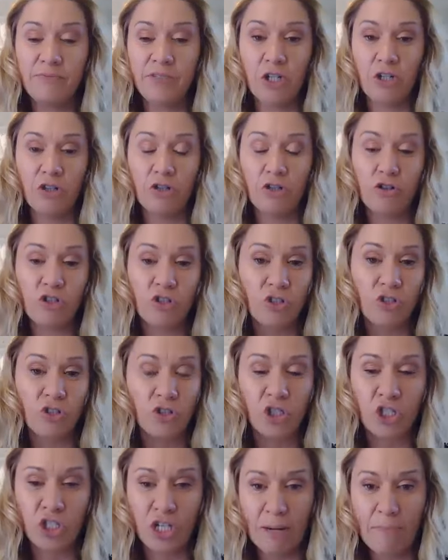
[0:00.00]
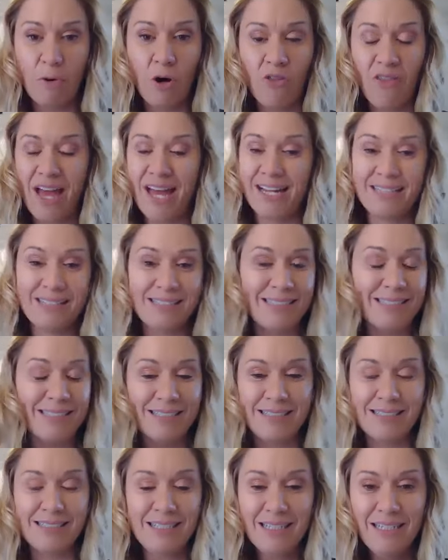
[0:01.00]
you know, jump on that
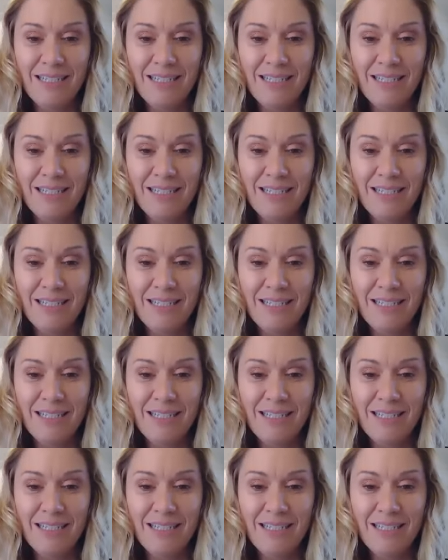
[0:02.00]
instant,